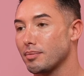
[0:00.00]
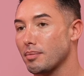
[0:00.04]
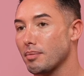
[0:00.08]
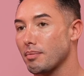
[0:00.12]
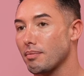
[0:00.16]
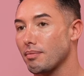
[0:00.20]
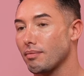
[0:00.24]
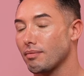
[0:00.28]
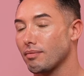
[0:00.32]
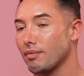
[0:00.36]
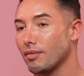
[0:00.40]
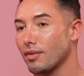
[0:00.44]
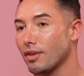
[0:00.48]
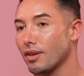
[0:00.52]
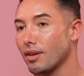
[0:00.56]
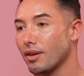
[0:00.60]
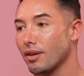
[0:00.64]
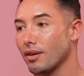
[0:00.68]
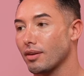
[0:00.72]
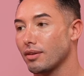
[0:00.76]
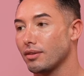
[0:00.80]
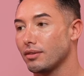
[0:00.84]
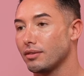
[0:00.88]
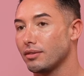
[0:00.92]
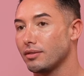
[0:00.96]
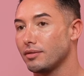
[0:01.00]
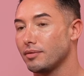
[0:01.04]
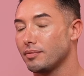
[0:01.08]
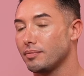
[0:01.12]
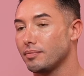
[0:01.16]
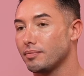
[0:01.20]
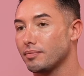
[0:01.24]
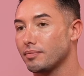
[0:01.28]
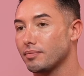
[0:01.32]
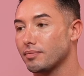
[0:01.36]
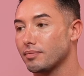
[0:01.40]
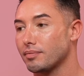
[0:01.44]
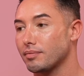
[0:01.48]

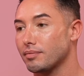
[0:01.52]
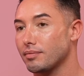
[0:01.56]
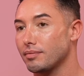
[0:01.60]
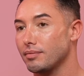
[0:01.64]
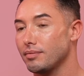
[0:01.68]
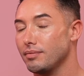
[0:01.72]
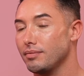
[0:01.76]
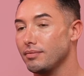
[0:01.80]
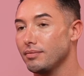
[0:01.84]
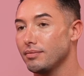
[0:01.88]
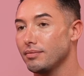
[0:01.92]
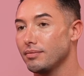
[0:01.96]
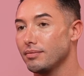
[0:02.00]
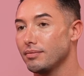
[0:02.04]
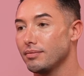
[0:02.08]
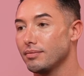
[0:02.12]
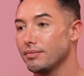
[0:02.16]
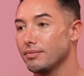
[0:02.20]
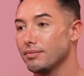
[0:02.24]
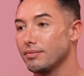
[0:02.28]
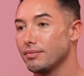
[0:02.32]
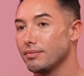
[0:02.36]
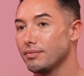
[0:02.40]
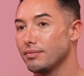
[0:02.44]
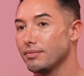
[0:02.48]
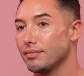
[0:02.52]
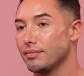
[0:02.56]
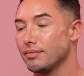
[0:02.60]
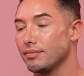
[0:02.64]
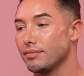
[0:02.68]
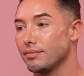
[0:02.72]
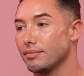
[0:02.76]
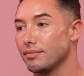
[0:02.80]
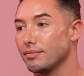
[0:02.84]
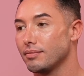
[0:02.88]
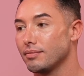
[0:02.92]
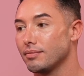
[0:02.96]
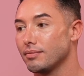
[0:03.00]

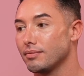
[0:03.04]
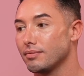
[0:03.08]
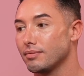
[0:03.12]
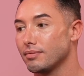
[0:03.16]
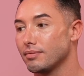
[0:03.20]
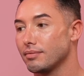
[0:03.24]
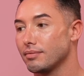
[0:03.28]
(silent)